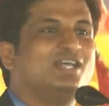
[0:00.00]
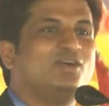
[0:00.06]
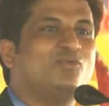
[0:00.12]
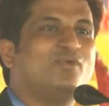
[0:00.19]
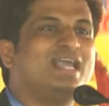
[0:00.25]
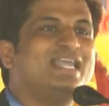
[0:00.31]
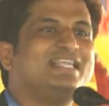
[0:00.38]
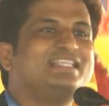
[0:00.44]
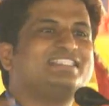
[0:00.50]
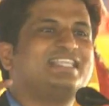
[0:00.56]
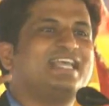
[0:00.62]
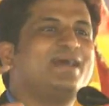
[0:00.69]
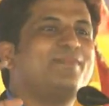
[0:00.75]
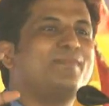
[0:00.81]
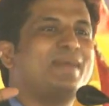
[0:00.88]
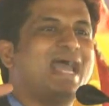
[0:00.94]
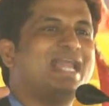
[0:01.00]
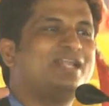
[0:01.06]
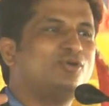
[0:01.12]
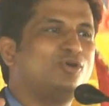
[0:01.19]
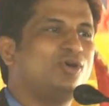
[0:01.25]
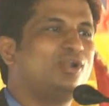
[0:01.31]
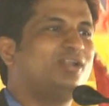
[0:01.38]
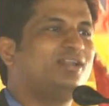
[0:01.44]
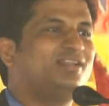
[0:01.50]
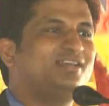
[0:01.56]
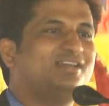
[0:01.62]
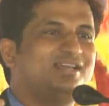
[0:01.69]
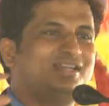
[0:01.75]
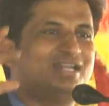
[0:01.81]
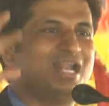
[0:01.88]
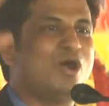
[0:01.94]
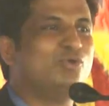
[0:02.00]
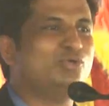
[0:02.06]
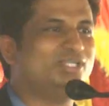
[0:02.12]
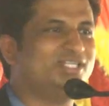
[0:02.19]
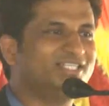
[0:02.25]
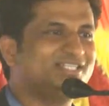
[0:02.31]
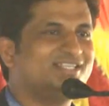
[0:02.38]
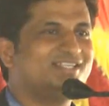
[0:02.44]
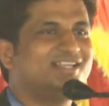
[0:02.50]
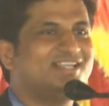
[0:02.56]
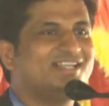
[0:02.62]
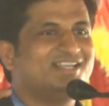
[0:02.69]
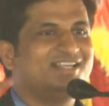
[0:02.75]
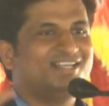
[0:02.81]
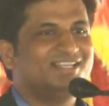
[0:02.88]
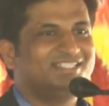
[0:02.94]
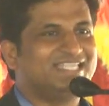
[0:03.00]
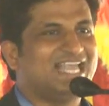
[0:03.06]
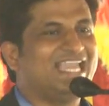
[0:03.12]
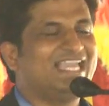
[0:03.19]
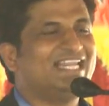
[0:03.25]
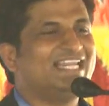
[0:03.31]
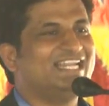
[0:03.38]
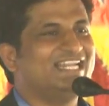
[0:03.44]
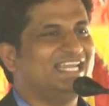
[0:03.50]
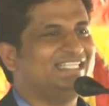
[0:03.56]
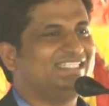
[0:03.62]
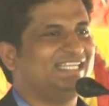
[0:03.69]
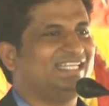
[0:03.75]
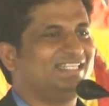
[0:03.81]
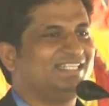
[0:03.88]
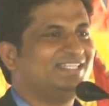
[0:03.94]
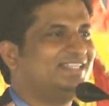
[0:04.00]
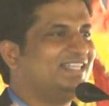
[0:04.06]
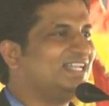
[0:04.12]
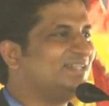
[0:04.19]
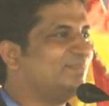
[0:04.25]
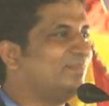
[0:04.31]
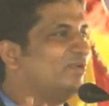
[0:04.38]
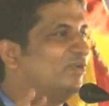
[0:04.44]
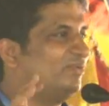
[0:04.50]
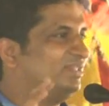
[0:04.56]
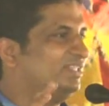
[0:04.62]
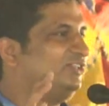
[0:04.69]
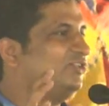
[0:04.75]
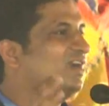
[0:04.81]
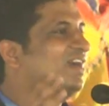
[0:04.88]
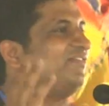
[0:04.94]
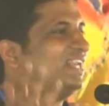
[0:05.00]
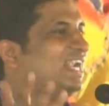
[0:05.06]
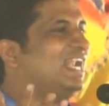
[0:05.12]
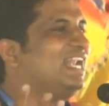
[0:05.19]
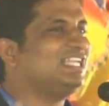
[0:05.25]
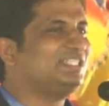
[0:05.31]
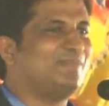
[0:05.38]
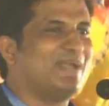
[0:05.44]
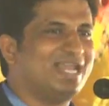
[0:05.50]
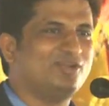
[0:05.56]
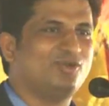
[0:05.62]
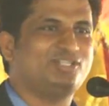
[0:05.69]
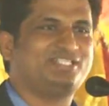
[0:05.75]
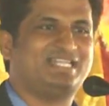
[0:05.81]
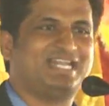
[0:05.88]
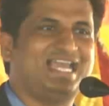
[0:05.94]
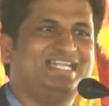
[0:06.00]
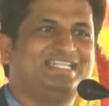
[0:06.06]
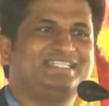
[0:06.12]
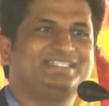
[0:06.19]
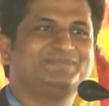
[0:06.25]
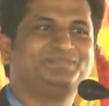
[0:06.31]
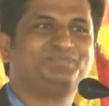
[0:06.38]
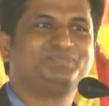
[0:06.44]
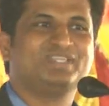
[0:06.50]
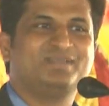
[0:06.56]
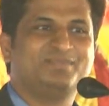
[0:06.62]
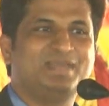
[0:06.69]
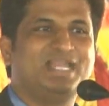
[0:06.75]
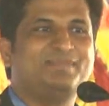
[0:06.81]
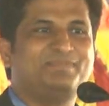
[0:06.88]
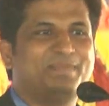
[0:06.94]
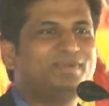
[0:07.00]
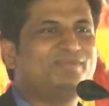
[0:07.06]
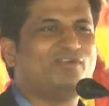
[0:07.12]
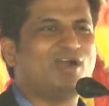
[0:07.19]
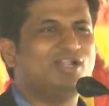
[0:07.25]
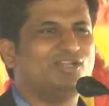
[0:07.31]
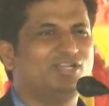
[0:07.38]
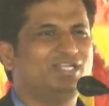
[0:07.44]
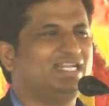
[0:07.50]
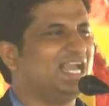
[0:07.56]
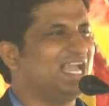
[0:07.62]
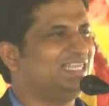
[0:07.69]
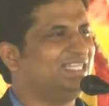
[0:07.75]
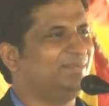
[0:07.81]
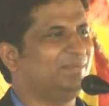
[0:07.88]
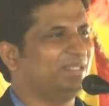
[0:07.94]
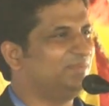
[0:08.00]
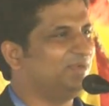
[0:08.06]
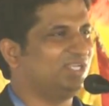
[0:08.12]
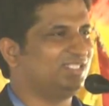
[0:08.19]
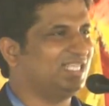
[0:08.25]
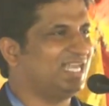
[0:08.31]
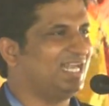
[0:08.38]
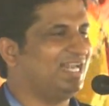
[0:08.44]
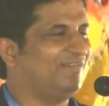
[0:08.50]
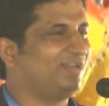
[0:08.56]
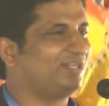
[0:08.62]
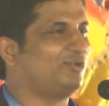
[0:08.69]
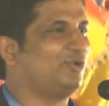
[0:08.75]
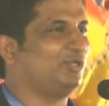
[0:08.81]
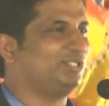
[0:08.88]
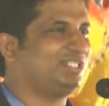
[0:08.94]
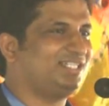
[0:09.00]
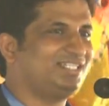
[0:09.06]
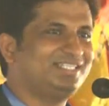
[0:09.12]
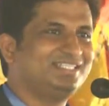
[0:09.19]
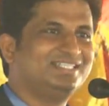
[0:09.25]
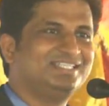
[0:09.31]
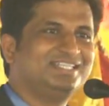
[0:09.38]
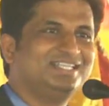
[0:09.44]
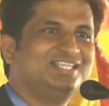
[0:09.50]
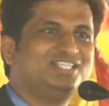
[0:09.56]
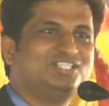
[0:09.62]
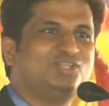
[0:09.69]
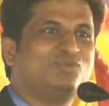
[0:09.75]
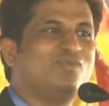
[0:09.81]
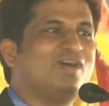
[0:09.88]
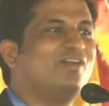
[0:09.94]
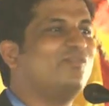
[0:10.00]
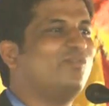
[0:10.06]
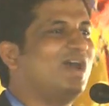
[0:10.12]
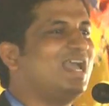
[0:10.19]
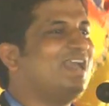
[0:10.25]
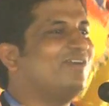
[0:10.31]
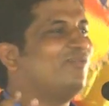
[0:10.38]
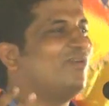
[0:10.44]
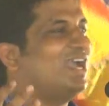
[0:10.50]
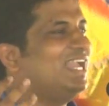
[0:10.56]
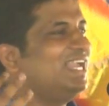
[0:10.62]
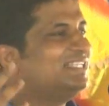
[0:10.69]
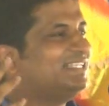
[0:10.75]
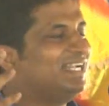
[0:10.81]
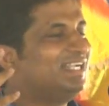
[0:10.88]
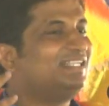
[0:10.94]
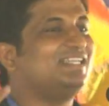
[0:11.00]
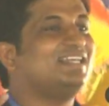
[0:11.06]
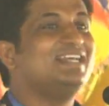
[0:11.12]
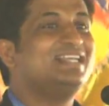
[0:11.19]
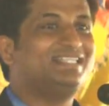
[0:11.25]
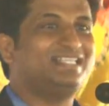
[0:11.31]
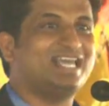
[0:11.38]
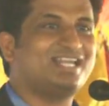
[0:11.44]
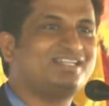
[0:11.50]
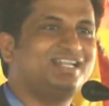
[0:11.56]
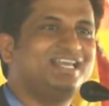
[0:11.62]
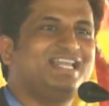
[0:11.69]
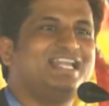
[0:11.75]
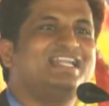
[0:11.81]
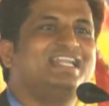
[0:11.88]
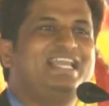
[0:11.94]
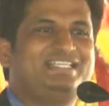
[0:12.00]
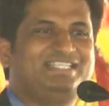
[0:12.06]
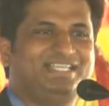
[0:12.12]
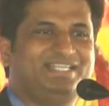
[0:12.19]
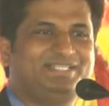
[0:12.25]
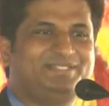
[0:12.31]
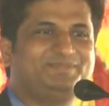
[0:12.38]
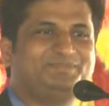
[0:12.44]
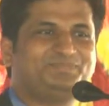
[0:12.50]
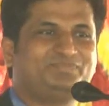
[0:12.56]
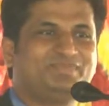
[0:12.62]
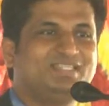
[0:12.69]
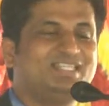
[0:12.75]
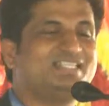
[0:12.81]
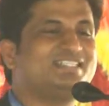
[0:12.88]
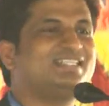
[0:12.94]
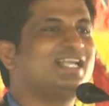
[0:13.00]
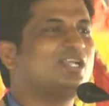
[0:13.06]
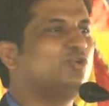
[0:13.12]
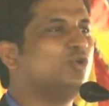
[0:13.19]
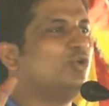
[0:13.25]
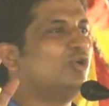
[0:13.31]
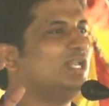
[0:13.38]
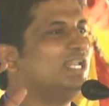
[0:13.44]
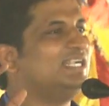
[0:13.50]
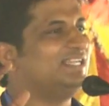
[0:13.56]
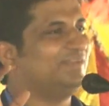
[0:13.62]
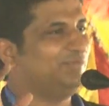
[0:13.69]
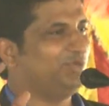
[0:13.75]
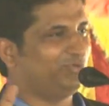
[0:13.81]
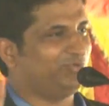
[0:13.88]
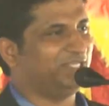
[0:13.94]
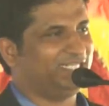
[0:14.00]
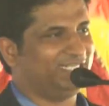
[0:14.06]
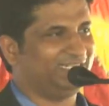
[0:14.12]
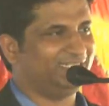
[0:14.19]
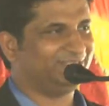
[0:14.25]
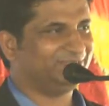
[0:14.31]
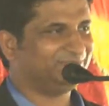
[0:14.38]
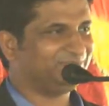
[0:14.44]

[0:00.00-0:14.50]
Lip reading: why is the manhole round cycle in nature? You have drainage manholes, right? Many people fall down in Hyderabad because they are never closed. So why is it circular in nature? This is a Google interview question.